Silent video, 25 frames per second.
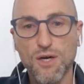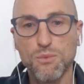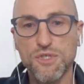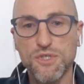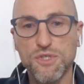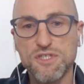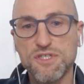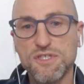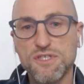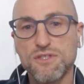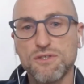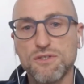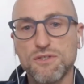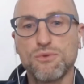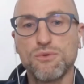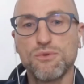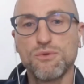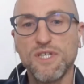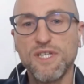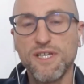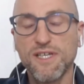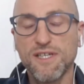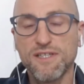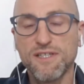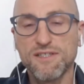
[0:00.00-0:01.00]
which is
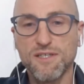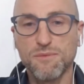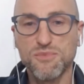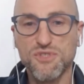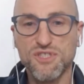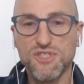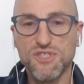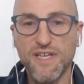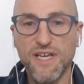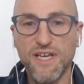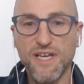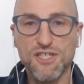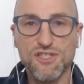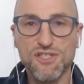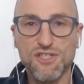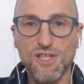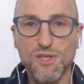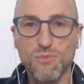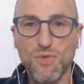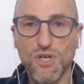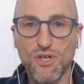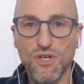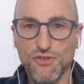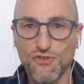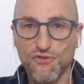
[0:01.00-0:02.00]
really a
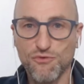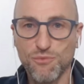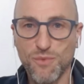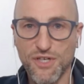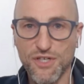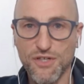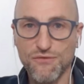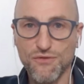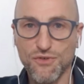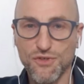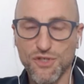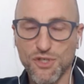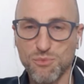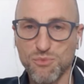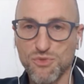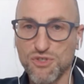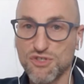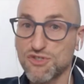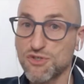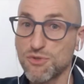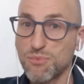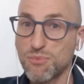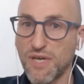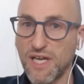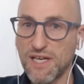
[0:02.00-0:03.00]
substantial amount of money for the
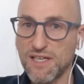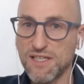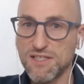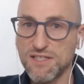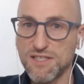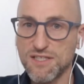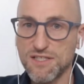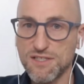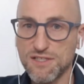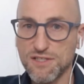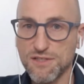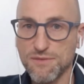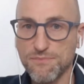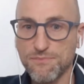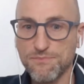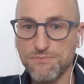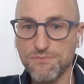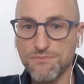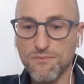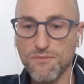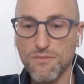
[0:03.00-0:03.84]
municipalities.